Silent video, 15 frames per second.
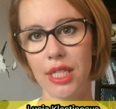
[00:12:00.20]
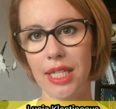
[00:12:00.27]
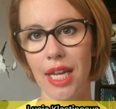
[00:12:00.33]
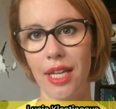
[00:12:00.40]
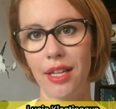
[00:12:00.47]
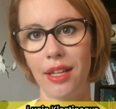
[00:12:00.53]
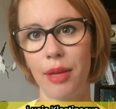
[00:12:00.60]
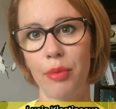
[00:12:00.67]
the
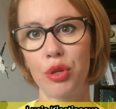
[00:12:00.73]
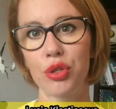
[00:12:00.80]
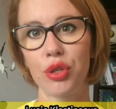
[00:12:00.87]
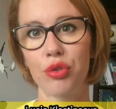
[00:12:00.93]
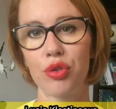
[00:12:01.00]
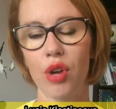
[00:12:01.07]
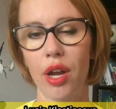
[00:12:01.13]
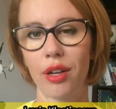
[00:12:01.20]
design that I'm
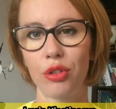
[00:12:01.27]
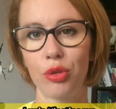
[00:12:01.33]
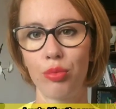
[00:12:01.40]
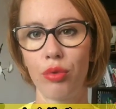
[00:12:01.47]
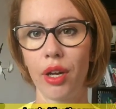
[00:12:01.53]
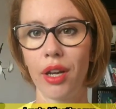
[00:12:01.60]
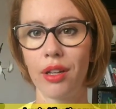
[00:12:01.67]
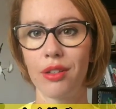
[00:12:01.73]
also trying to
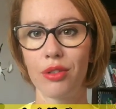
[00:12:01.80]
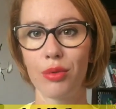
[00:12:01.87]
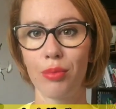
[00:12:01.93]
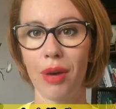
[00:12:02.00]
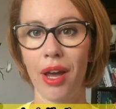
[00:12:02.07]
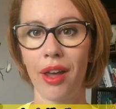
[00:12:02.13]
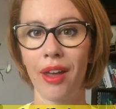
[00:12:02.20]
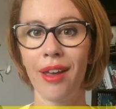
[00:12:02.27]
bring into
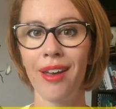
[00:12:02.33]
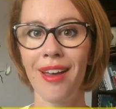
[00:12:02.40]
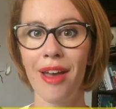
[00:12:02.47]
my